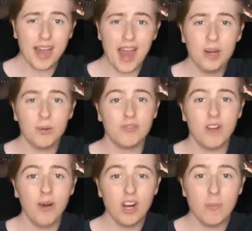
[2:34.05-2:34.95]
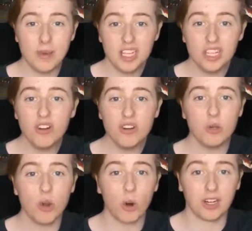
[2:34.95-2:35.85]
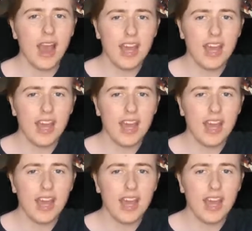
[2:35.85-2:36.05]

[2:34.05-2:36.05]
hand was found on a beach near New York,